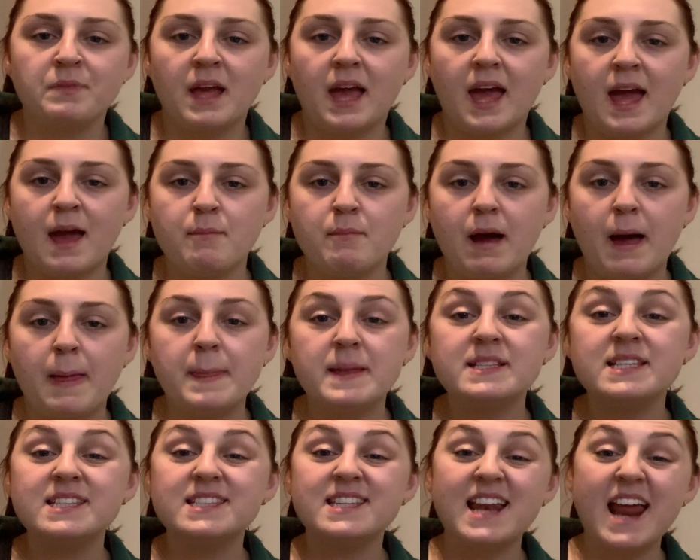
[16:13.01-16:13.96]
And this
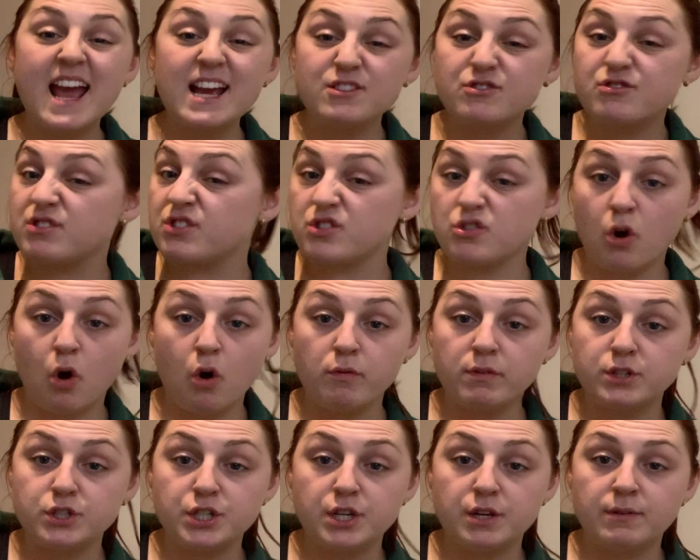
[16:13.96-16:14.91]
is an extra
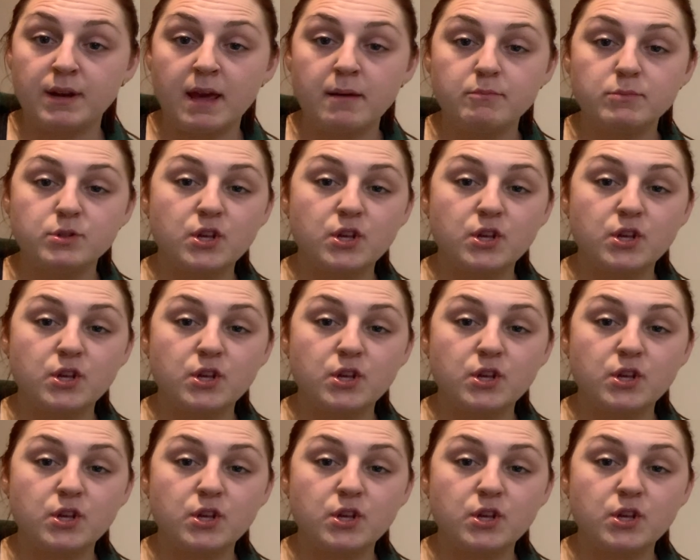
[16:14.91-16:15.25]
storage unit,